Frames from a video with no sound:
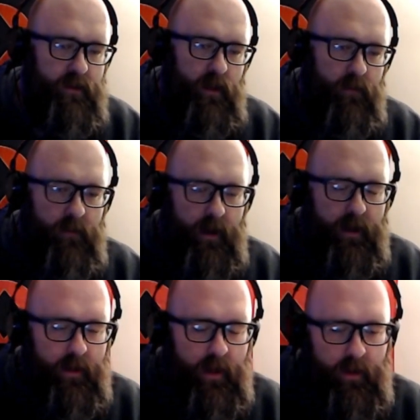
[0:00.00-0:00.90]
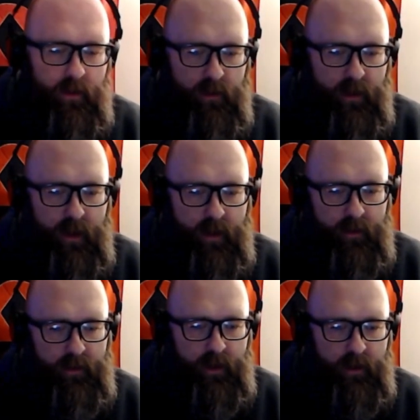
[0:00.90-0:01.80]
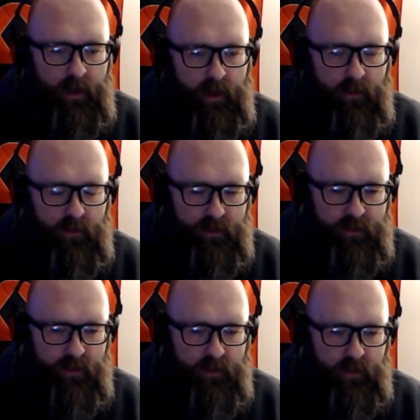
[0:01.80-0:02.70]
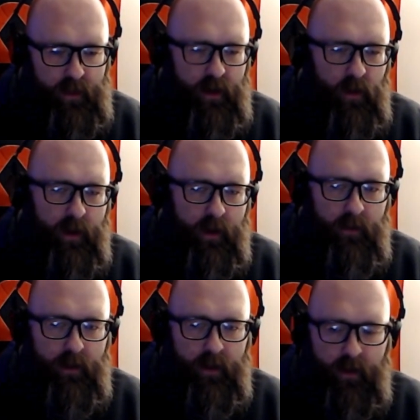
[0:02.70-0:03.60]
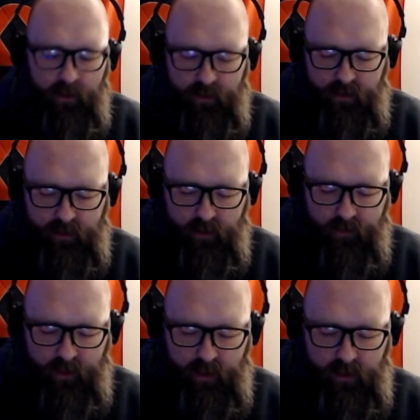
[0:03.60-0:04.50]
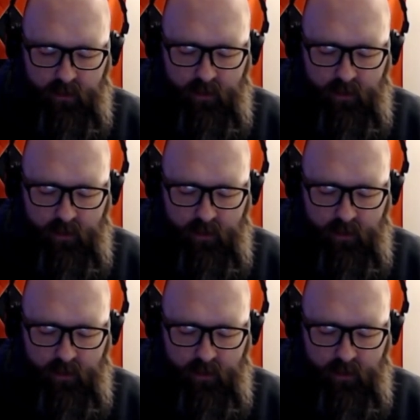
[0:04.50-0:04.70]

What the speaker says: something. I did not know they had any kind of OSINT certification. I don't know anybody had an OSINT certification.